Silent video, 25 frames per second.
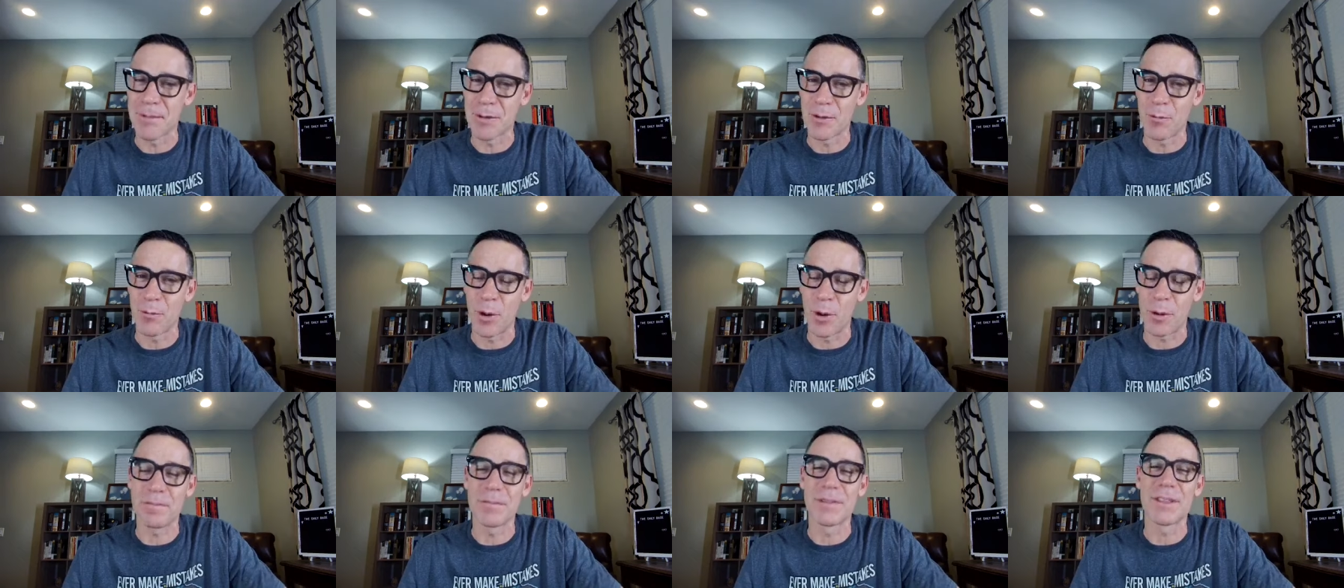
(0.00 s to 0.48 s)

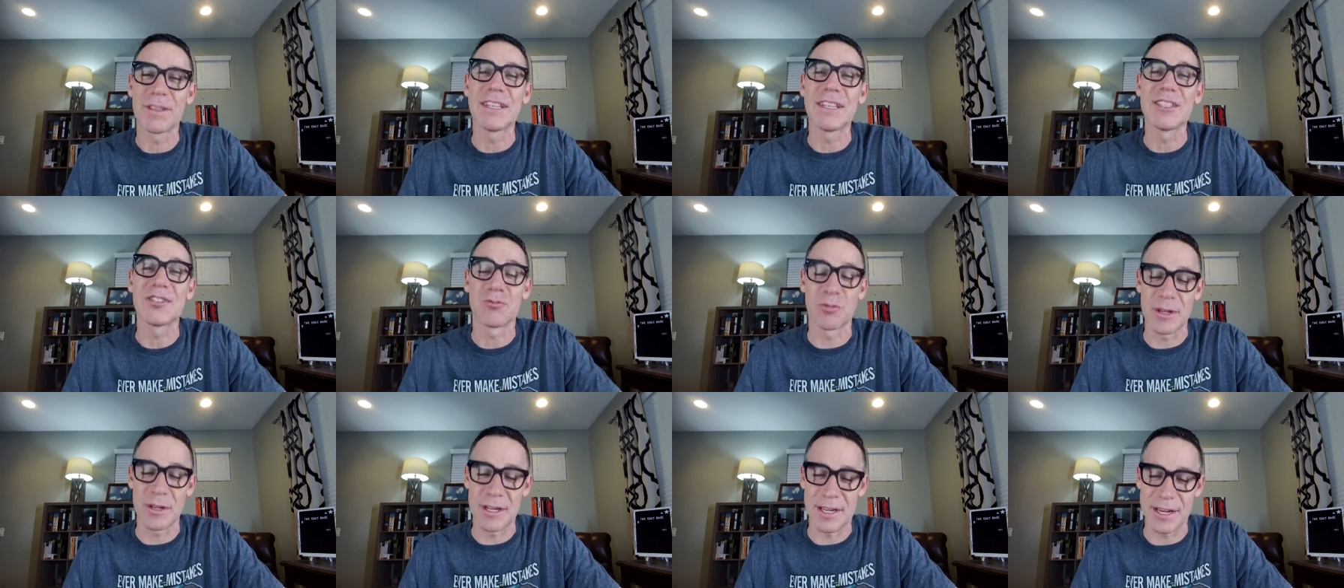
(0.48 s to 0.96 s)
Well,
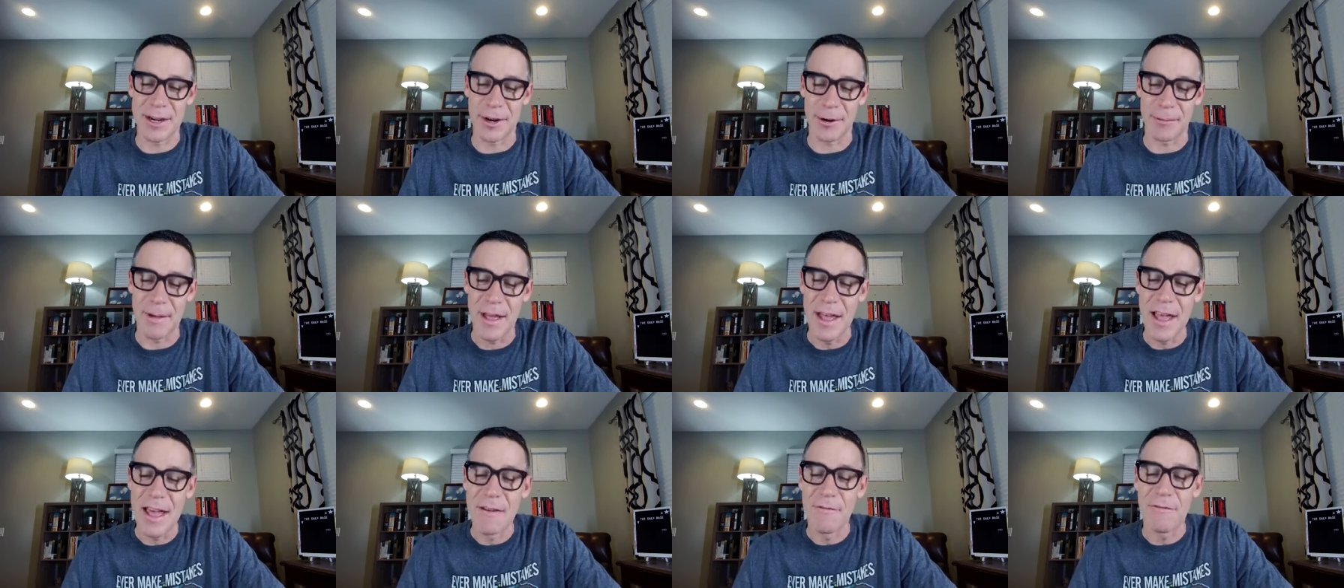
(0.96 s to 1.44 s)
let's read here.
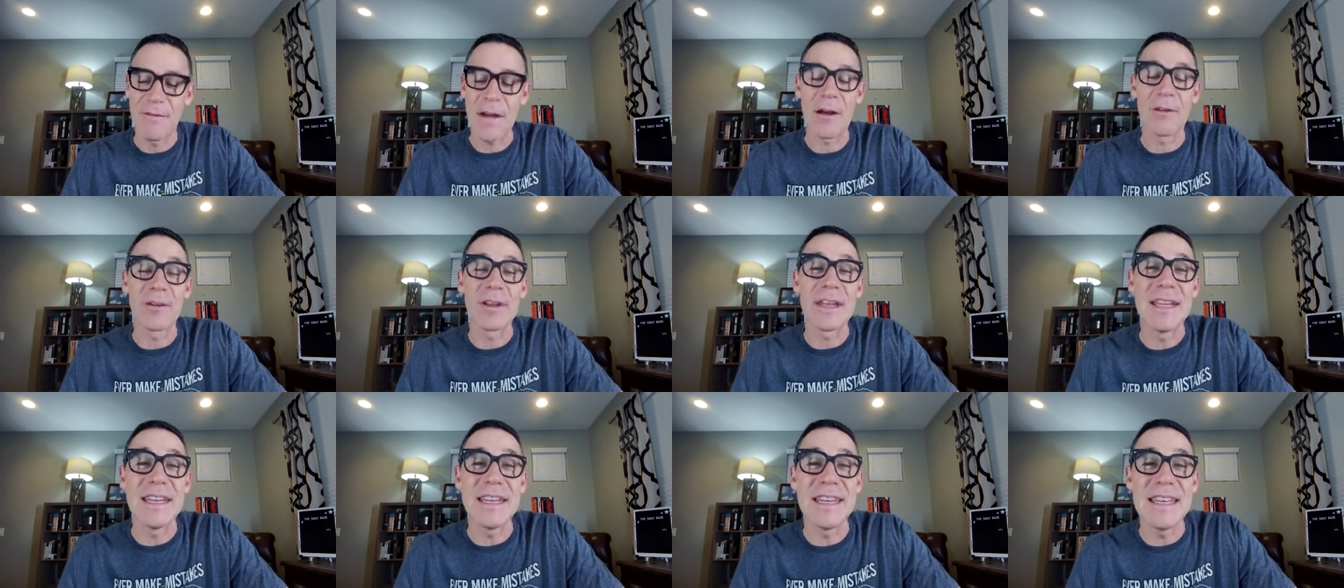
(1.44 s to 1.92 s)

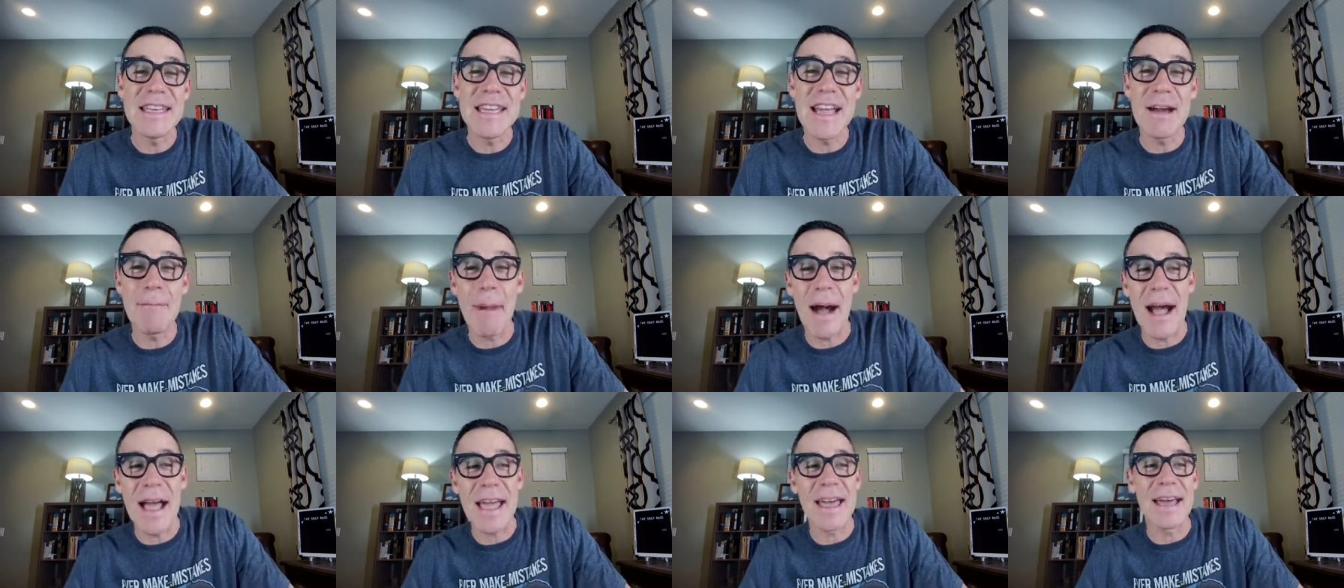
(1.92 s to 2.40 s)
Found in
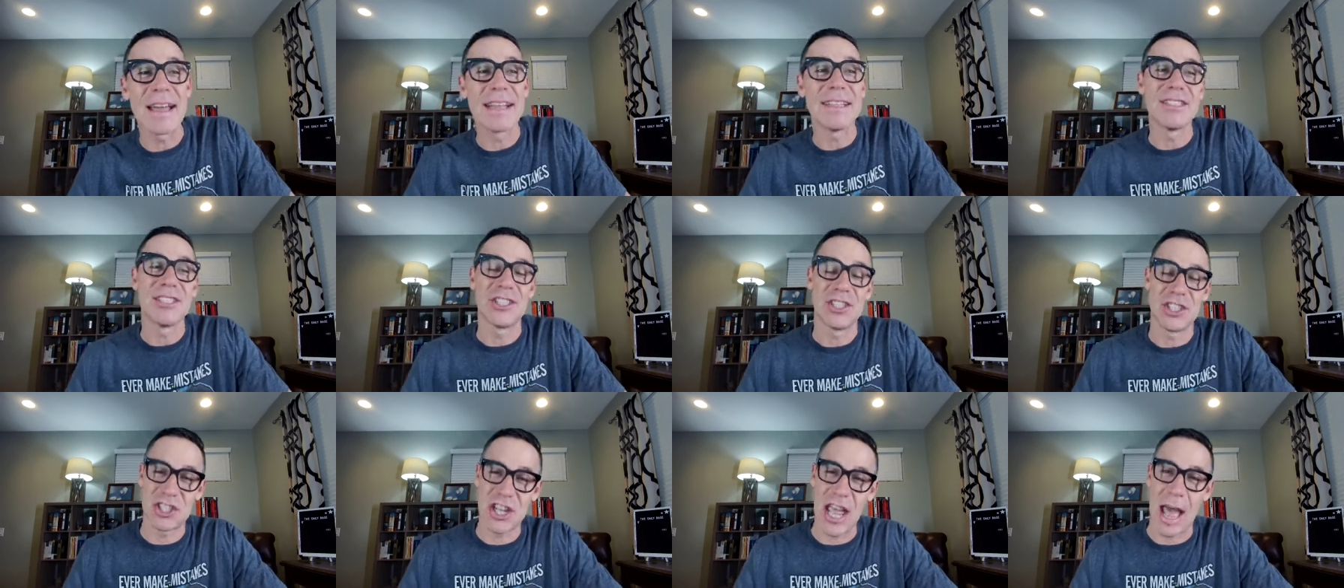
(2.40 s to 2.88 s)
Nehemiah
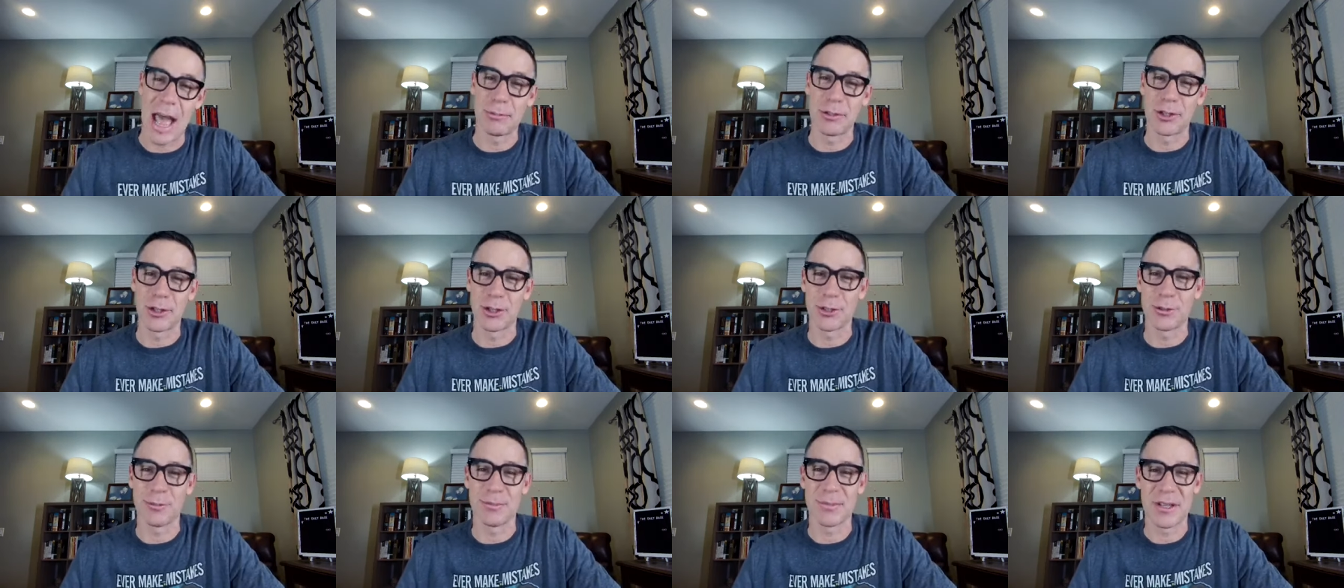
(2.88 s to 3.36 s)

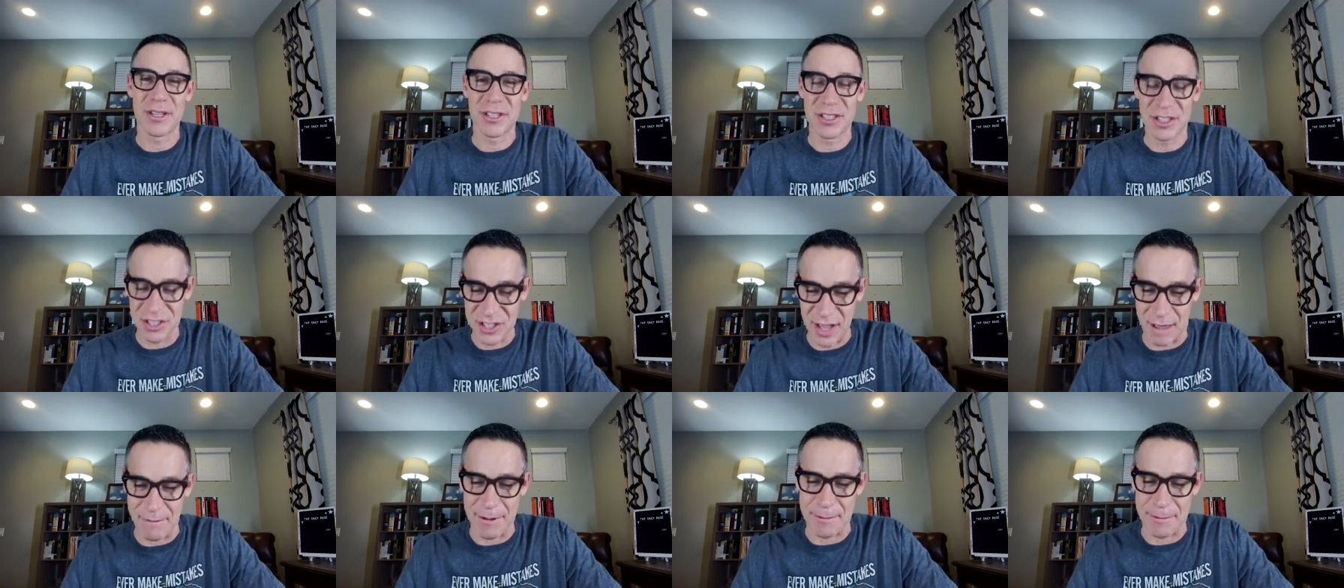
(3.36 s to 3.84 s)
chapter
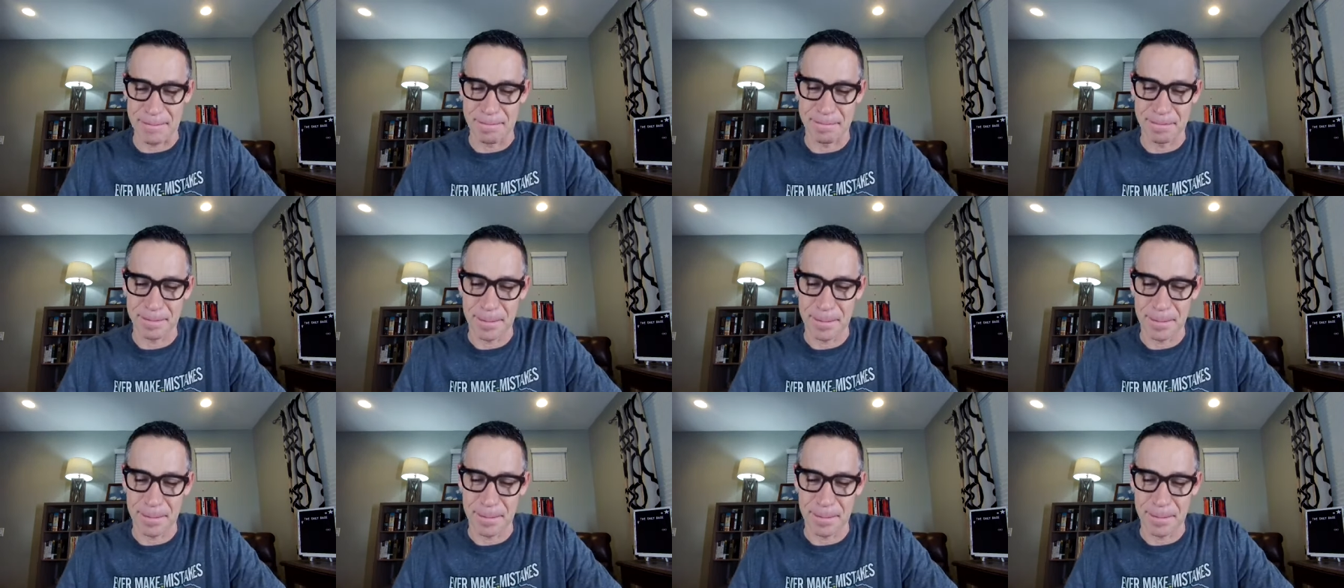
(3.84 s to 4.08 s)
7.